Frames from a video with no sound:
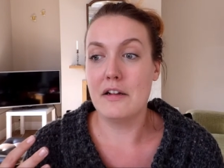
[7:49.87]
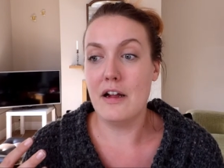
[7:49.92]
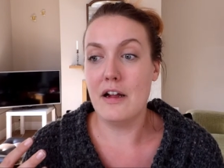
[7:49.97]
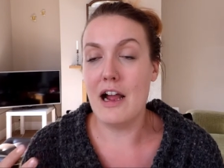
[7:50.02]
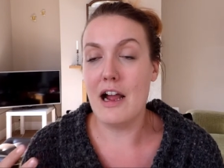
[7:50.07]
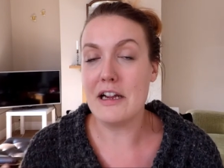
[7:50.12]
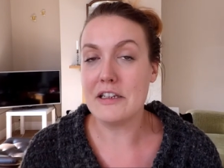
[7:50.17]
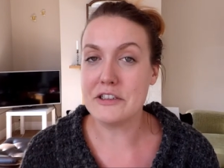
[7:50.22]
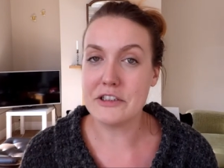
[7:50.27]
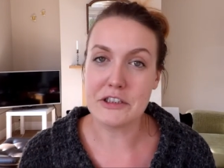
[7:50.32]

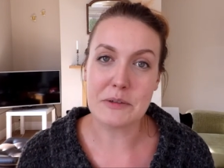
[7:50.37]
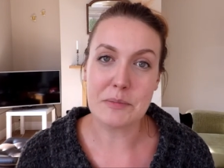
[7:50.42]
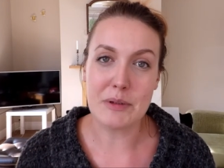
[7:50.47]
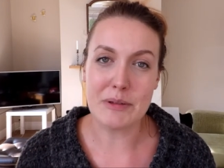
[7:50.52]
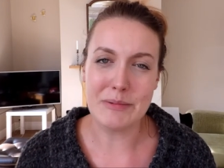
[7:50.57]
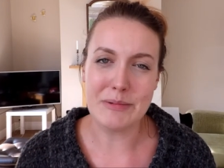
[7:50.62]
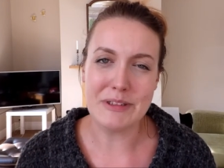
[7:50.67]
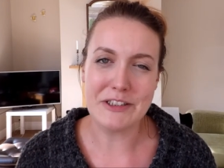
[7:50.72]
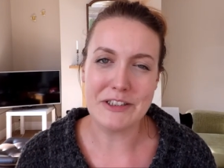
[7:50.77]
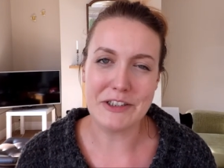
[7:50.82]
I'd just
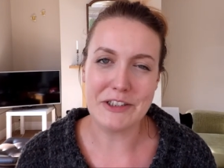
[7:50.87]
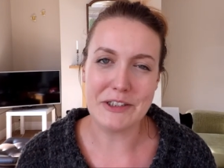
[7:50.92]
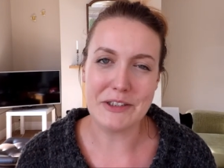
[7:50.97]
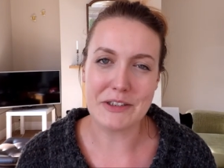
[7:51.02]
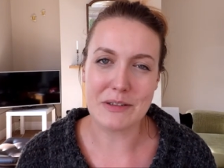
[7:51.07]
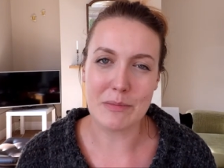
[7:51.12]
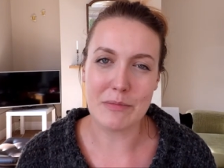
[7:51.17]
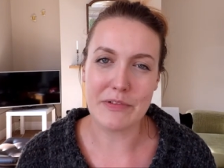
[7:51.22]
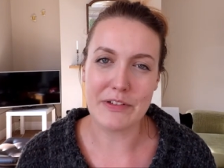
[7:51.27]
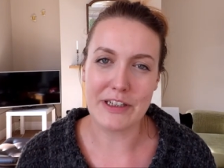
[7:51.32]
probably choose
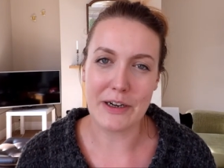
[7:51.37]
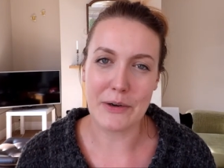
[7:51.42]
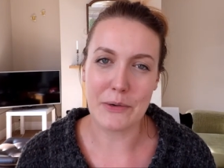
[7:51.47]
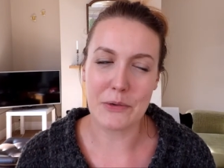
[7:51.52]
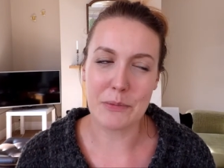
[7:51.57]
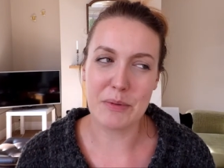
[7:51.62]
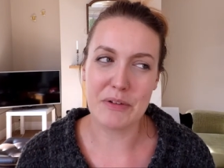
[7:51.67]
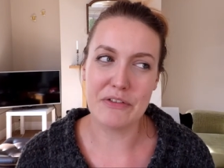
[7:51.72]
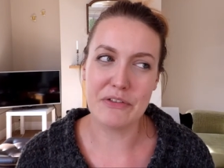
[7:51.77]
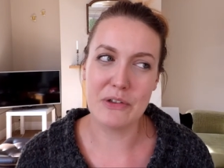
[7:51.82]
something
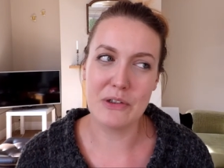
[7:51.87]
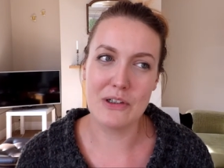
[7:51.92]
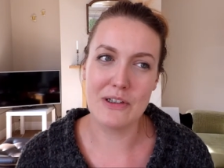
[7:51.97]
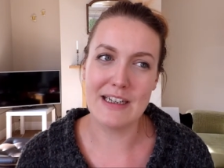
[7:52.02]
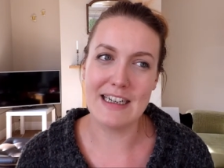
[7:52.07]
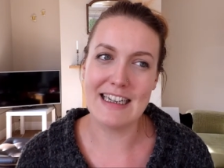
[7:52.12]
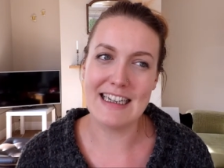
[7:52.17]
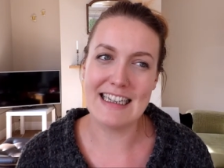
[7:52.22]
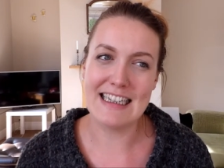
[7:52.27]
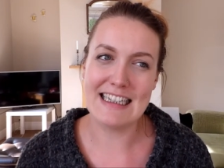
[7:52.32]
else
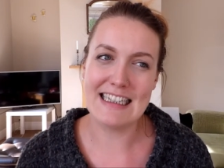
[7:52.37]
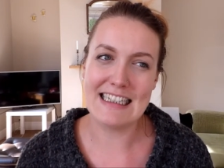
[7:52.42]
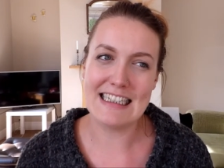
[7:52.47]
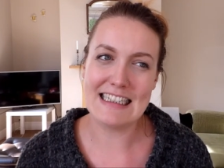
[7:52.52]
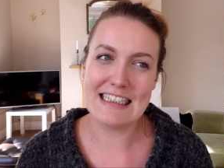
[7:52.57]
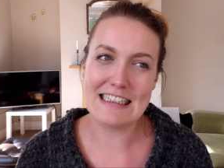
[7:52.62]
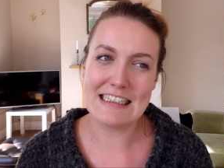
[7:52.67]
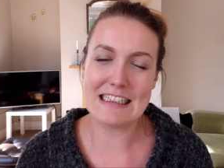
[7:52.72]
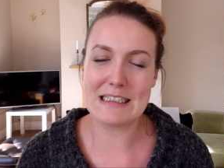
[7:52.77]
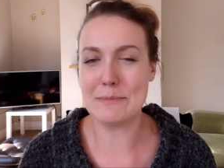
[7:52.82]
before it
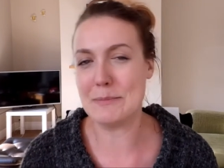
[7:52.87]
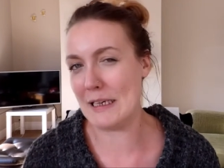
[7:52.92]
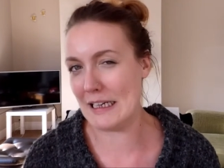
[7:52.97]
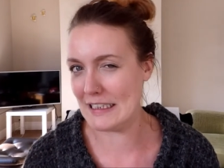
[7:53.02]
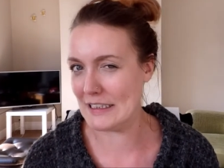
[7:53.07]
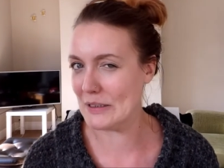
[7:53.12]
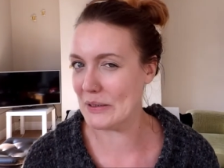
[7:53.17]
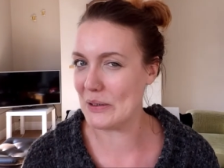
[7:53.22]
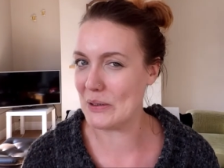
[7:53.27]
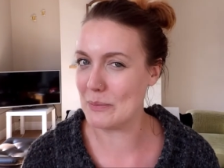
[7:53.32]

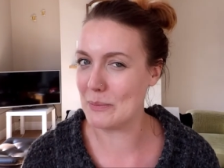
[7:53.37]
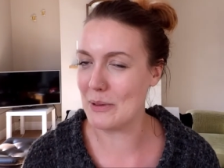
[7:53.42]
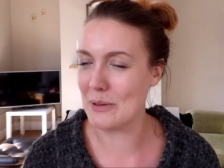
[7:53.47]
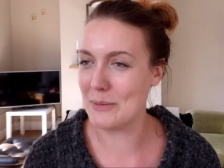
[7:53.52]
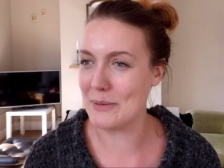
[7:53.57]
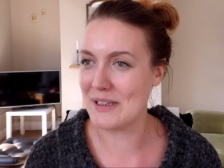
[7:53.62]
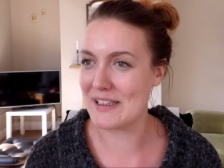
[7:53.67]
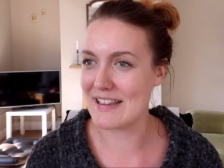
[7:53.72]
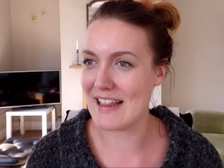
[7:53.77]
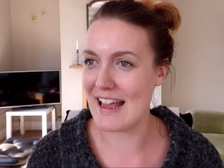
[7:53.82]
depending on
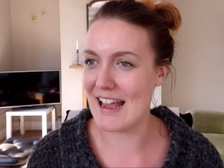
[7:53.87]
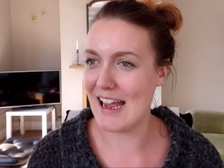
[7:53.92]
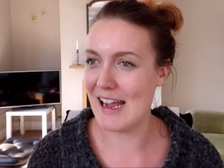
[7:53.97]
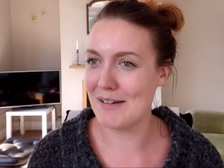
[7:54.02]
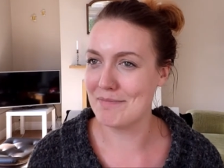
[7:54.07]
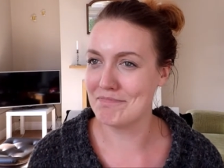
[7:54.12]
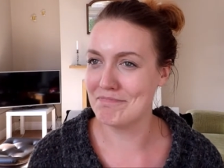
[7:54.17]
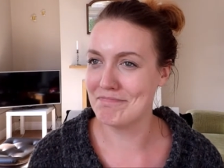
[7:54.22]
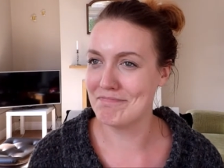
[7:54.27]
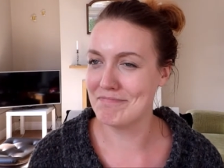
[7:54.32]
what was there
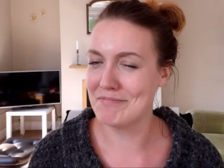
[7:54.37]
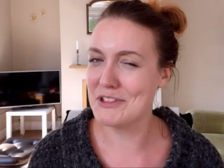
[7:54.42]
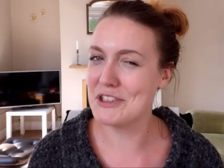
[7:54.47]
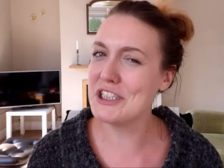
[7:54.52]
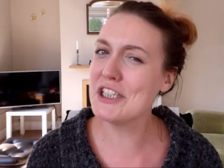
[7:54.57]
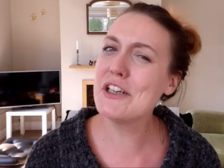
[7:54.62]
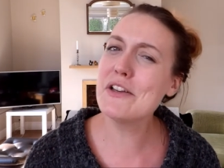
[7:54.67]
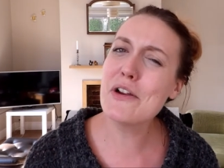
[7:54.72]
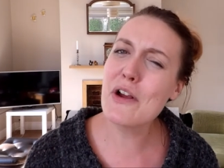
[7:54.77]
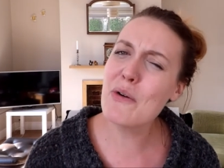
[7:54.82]

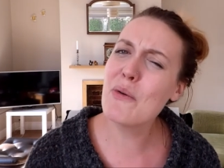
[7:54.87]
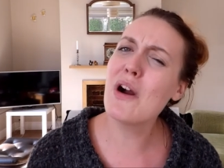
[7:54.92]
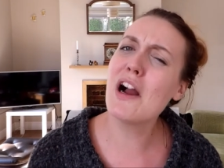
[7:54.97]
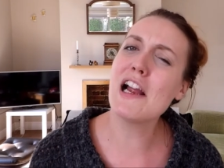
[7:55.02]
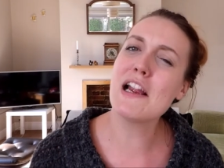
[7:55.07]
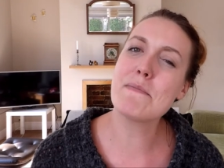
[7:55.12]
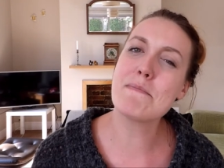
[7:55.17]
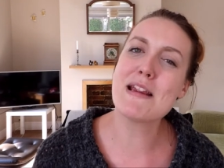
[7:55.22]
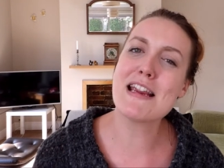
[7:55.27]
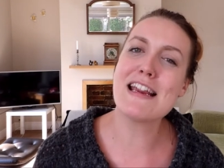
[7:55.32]
do you know what
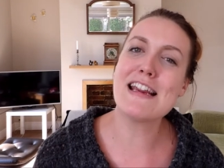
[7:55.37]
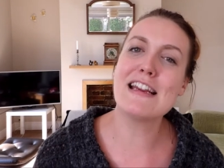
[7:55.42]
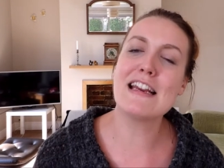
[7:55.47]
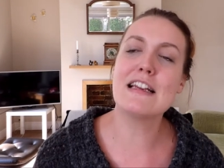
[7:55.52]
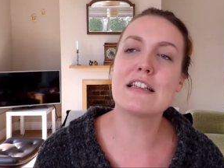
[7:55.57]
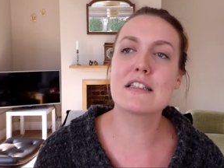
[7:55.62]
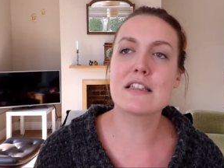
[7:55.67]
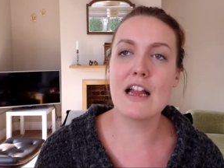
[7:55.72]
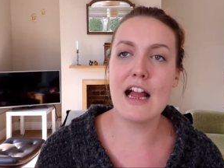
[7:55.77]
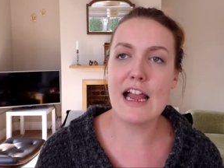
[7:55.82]
I mean
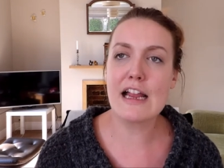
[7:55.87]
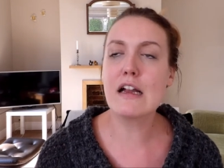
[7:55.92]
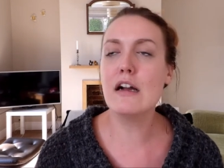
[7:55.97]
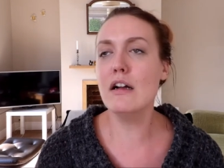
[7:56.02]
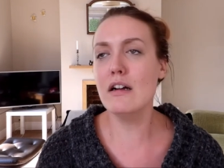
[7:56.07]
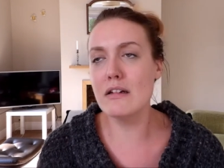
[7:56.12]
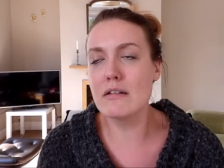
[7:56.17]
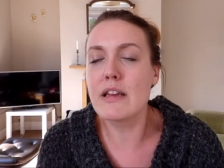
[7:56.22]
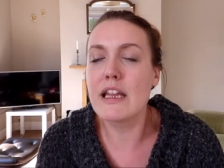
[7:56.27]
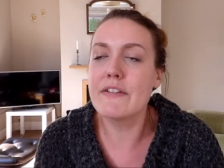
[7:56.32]
it's like
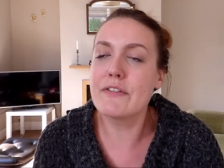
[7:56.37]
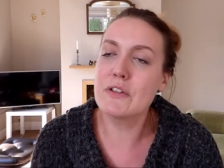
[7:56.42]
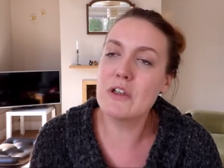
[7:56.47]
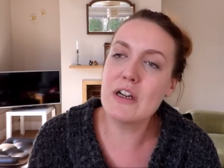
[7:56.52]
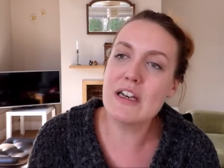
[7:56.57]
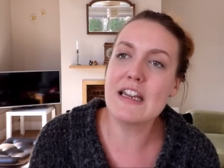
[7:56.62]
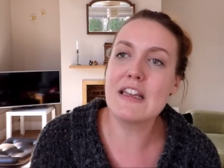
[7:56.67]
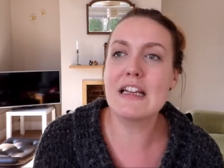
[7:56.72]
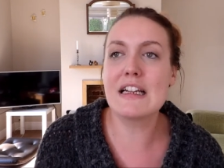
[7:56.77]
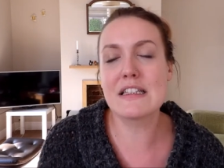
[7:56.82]
oh they've
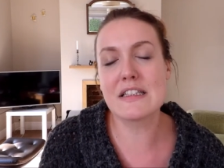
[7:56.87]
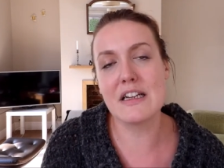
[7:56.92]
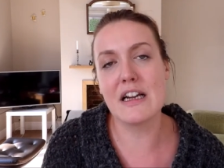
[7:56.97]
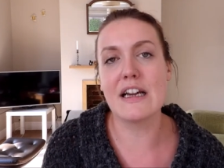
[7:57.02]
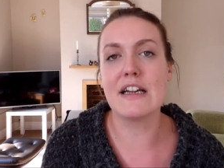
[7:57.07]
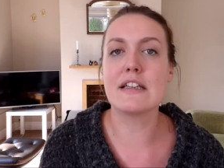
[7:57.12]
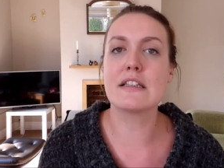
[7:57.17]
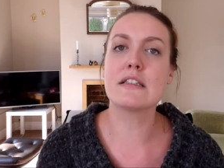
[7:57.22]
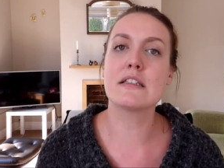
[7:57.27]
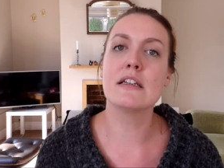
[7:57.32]
got it that's
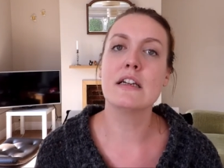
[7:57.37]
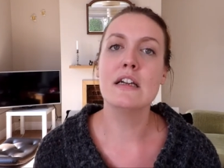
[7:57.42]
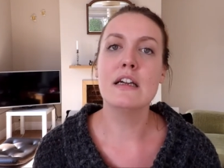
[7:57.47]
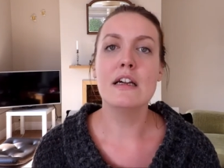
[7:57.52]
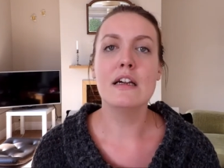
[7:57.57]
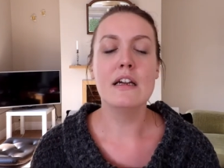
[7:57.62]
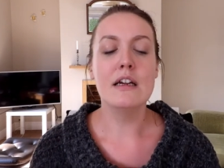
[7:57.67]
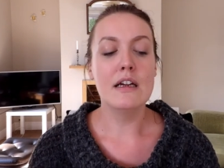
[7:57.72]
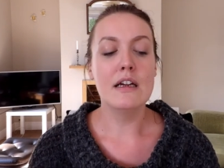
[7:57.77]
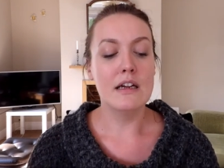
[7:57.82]
nice
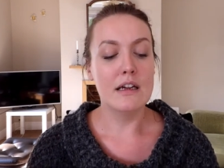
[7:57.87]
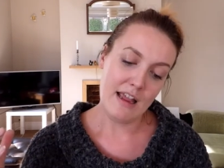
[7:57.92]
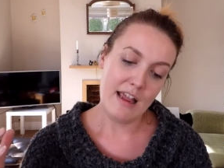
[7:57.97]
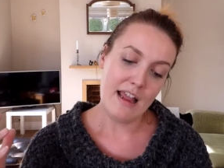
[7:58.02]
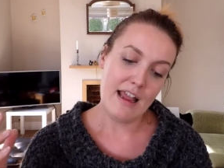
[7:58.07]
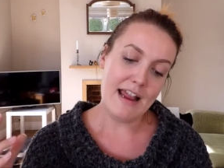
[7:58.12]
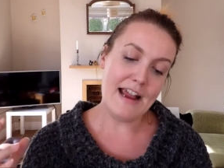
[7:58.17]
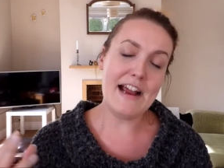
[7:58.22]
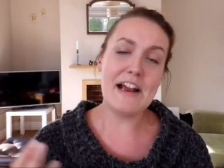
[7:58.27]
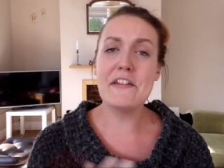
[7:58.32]

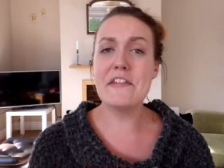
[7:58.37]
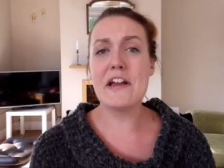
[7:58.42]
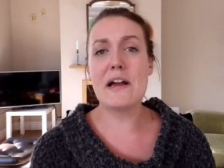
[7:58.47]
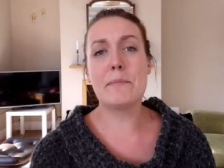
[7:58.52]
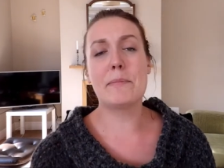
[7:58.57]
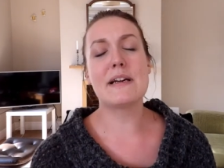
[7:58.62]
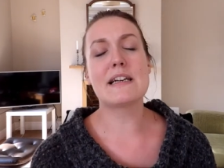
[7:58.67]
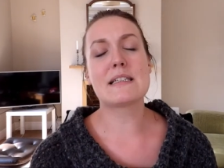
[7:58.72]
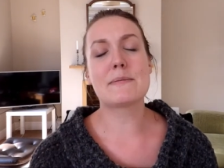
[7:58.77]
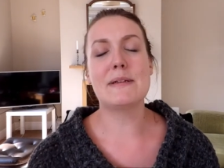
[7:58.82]
and that
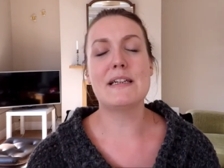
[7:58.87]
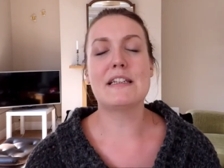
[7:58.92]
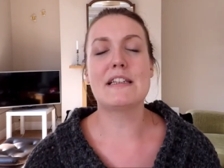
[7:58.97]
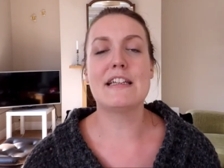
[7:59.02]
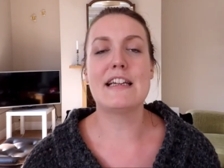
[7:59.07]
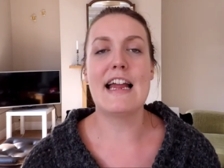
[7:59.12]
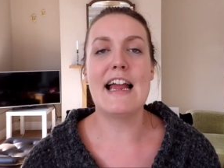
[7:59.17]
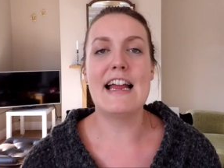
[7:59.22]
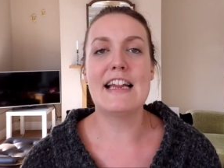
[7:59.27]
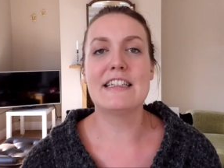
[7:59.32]
brings me to
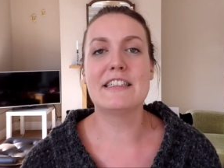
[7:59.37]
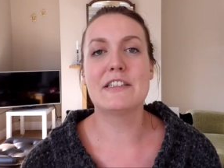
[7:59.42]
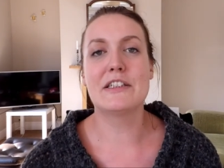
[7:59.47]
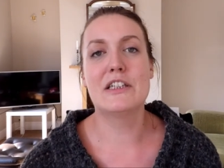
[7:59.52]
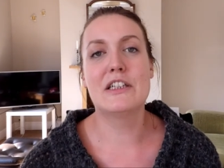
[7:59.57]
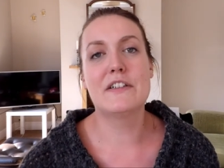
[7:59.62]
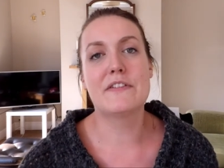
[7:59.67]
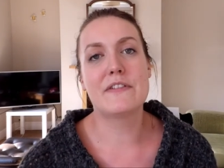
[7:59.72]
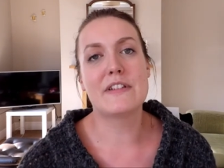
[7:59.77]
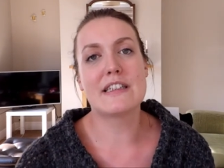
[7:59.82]
the end
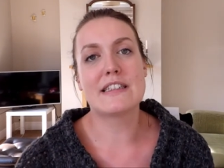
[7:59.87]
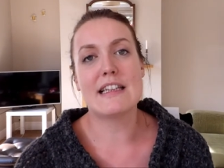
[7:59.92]
of this